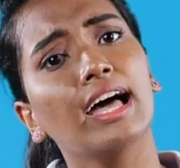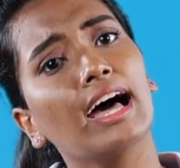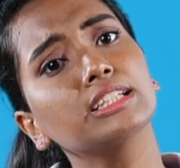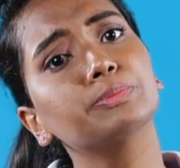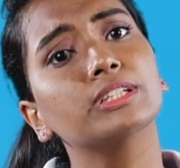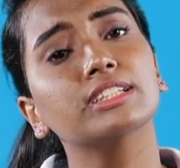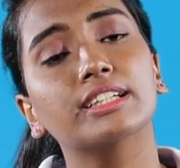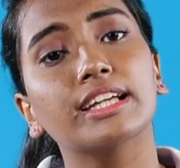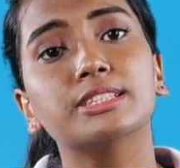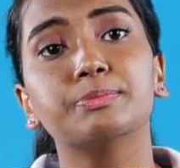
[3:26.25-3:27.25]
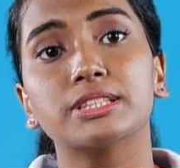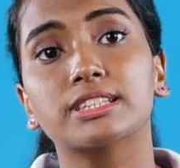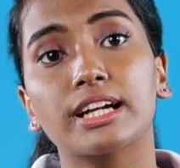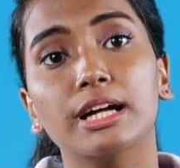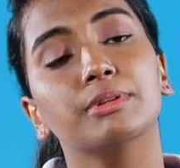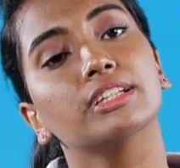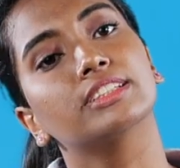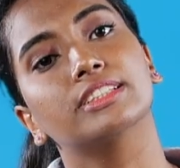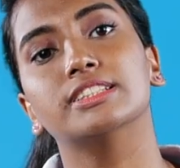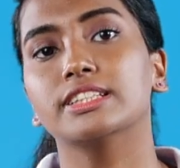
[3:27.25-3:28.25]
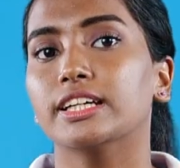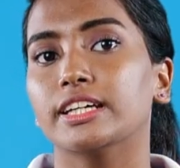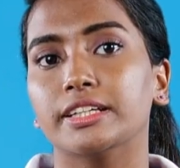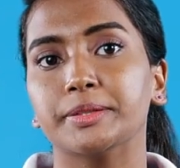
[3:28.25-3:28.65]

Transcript: as per the rates prescribed in the DTAA.